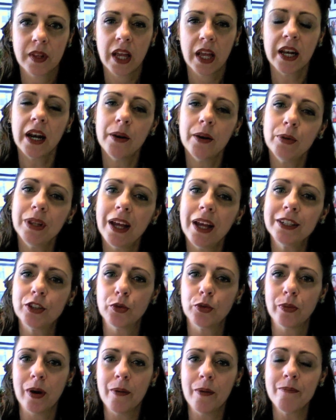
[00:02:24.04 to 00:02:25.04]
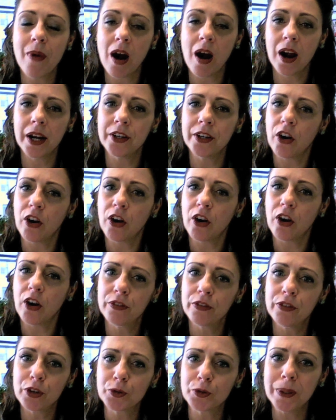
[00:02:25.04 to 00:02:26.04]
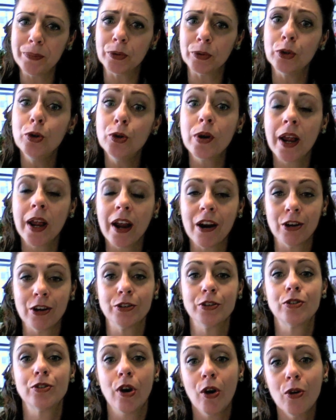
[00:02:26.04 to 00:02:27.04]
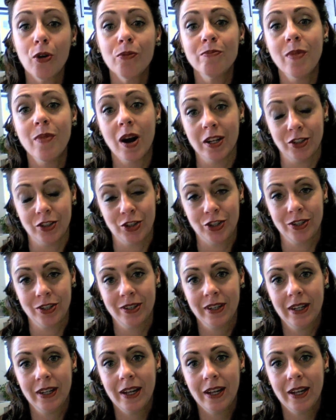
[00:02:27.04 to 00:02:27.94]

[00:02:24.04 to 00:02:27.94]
And I would like to remind all of those people who care so much